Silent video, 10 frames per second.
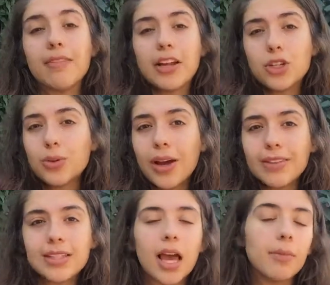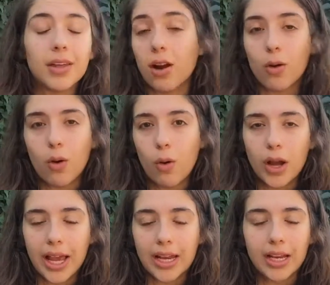If I do have the time, then I'll go
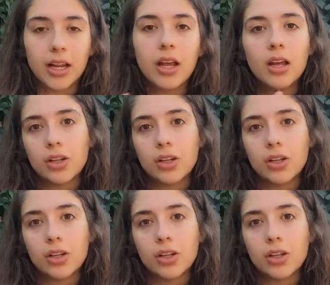again and